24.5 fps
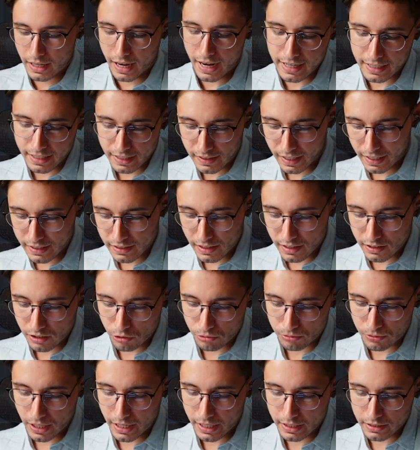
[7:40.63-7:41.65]
I can
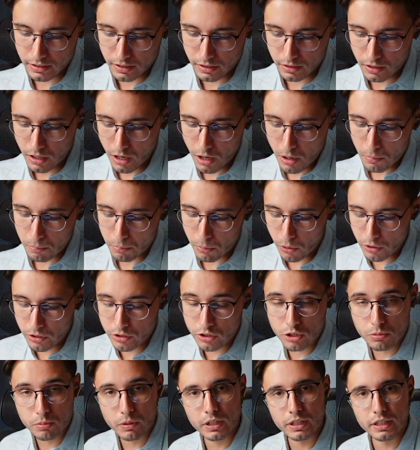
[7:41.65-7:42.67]
identify the
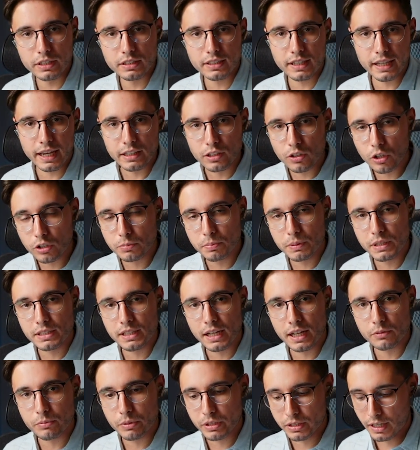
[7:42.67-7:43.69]
points where it cannot be
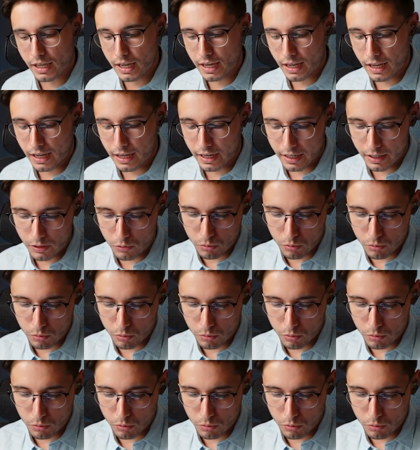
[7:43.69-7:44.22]
done with AI,